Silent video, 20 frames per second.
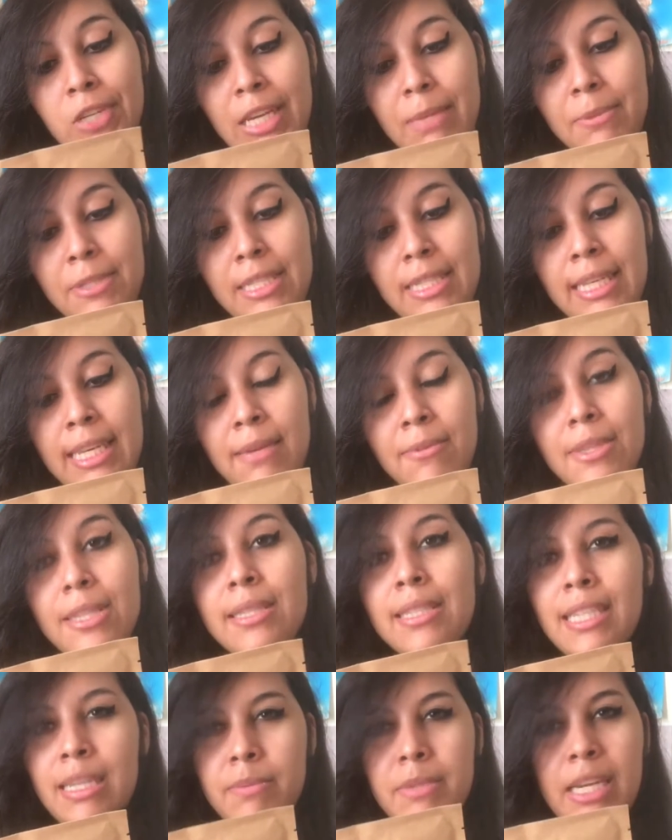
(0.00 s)
type of tea with a
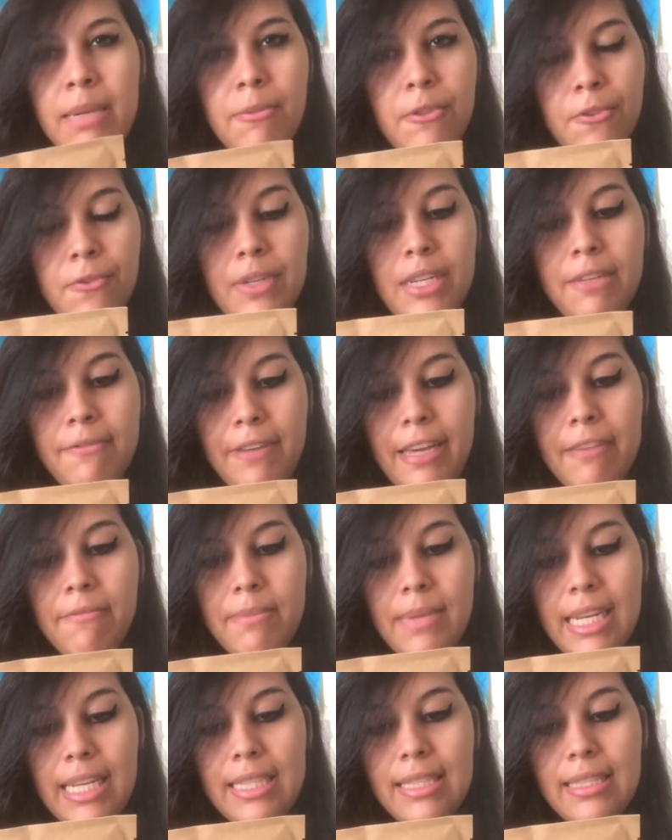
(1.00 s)
steep time of 3 to 5
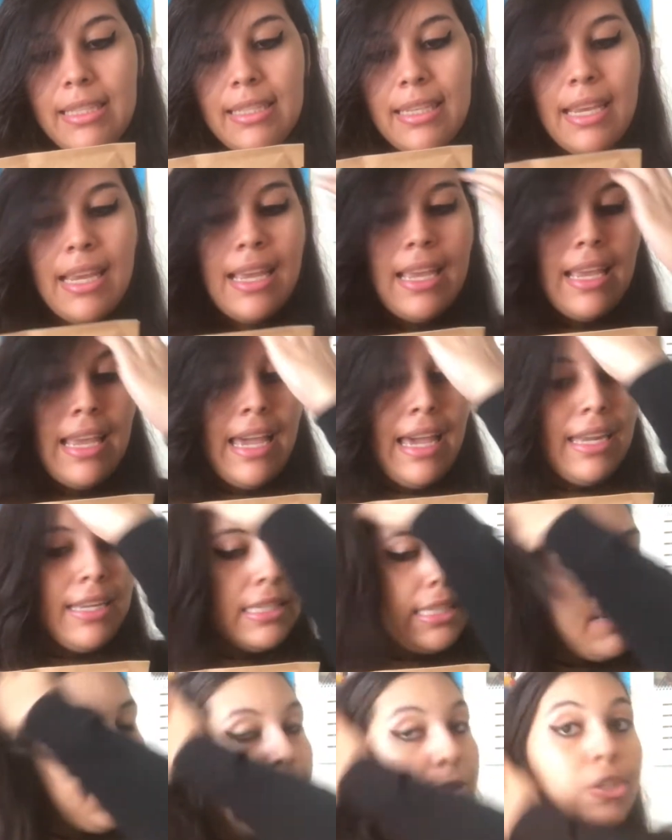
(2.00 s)
minutes at a
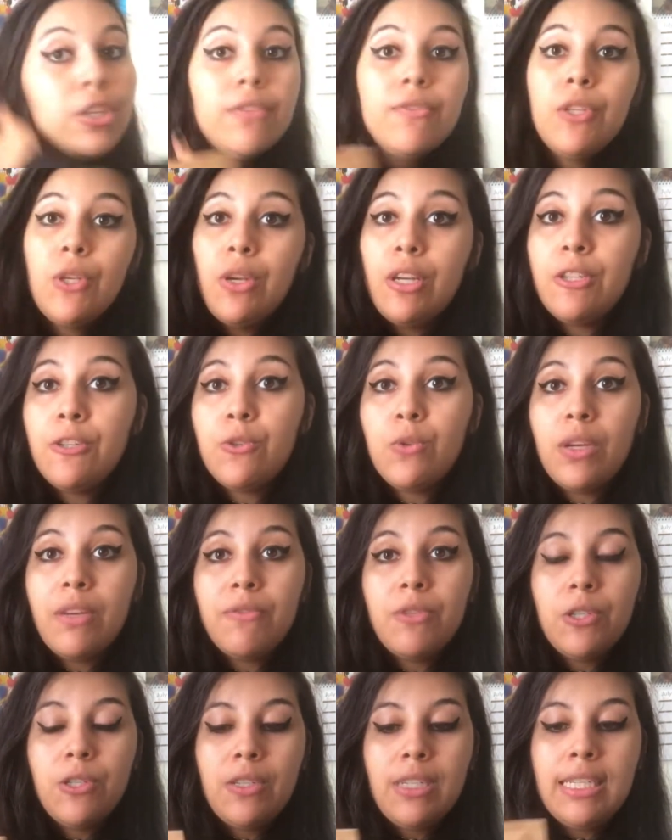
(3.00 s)
temperature of
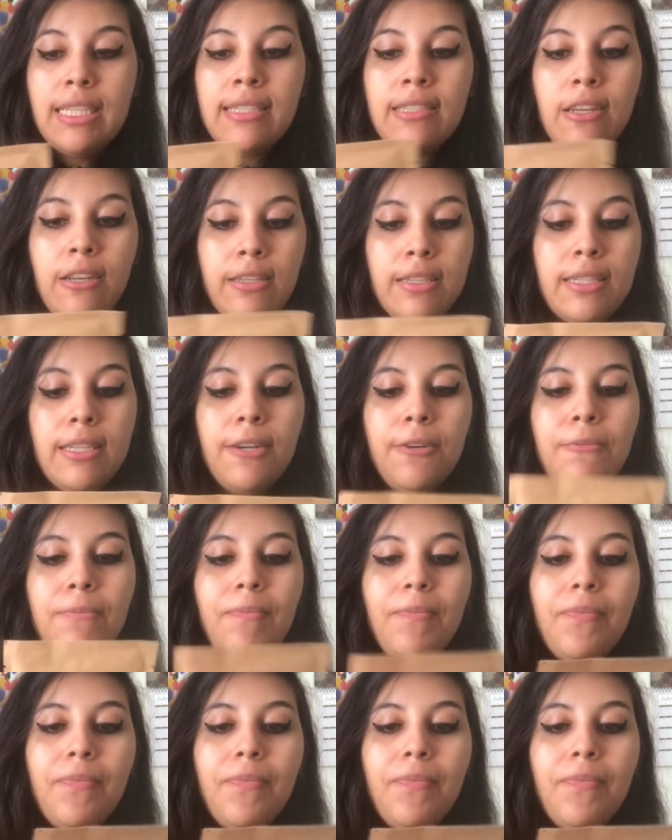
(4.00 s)
212 degrees also.